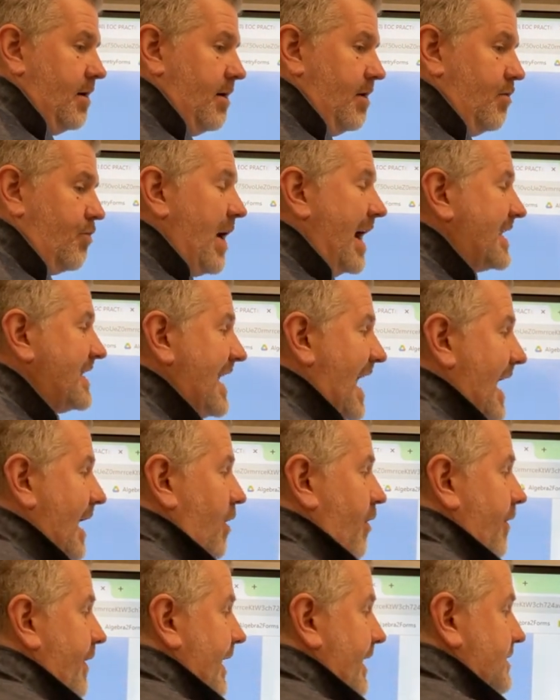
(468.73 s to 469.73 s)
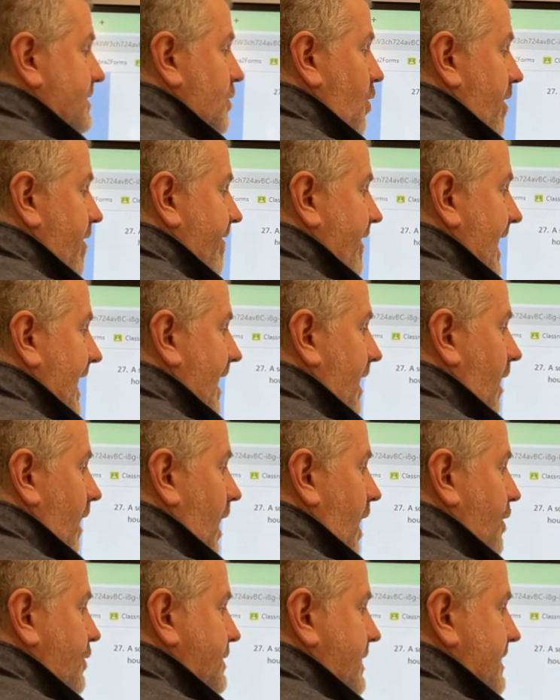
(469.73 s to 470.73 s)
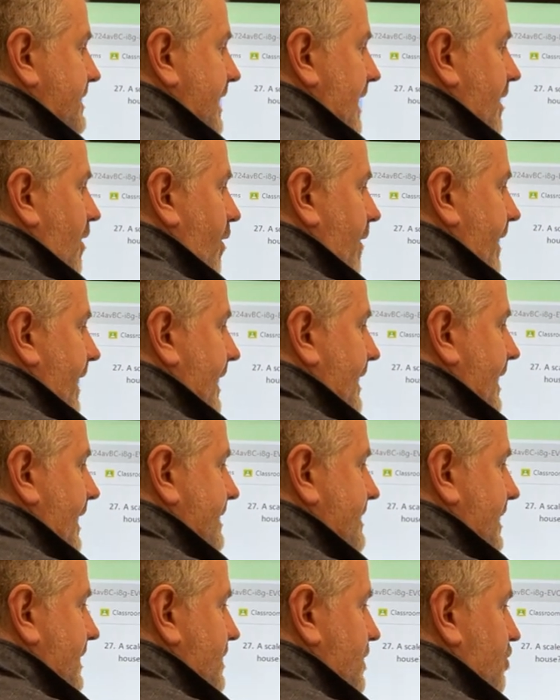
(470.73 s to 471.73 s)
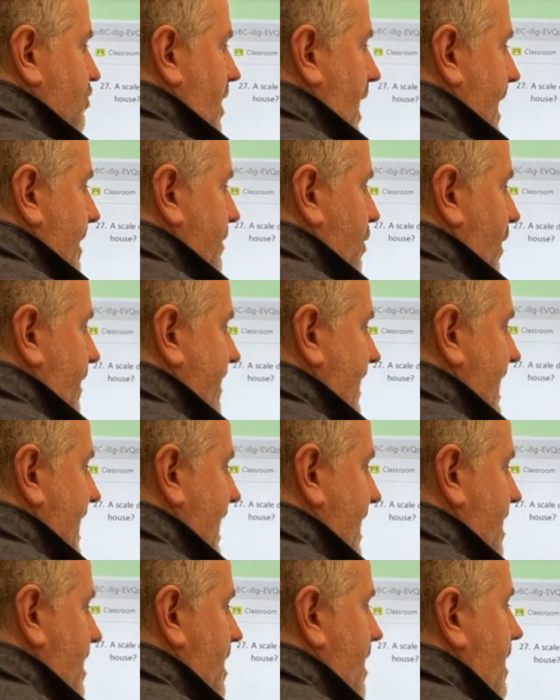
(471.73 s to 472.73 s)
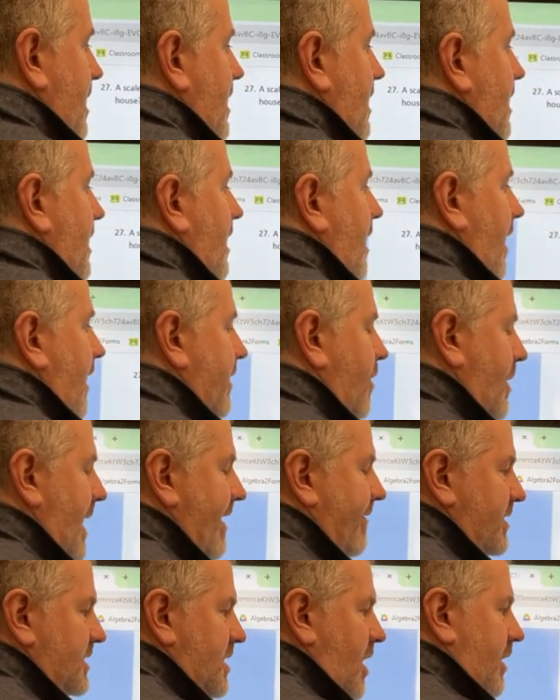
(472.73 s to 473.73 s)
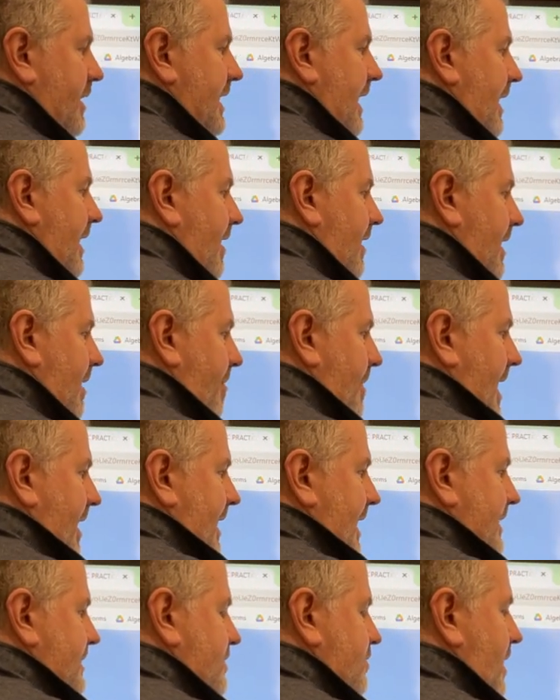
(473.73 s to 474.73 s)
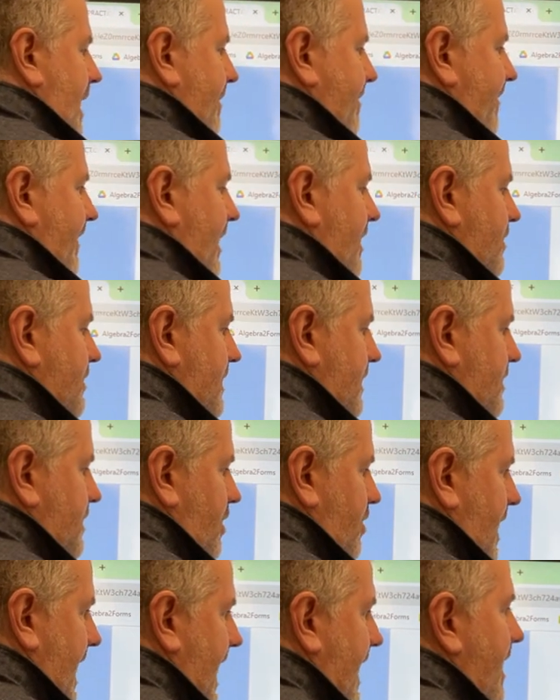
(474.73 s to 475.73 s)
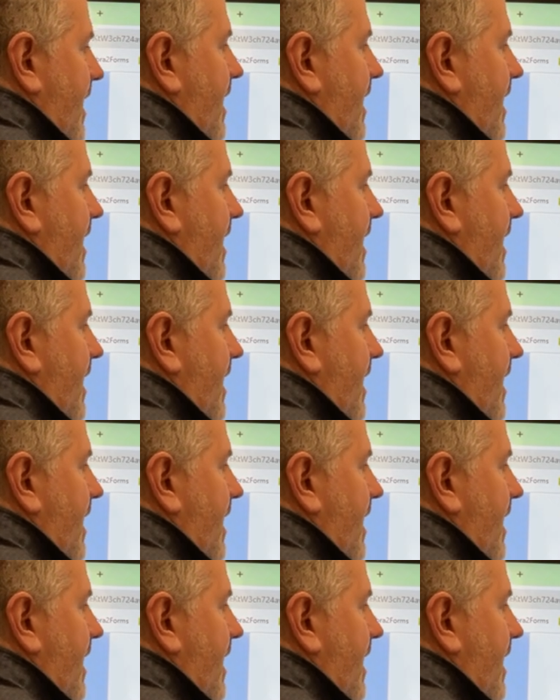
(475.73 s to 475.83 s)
rectangle that sort of encloses it, or that it's inscribed within, although we haven't talked about inscribed figures this year yet.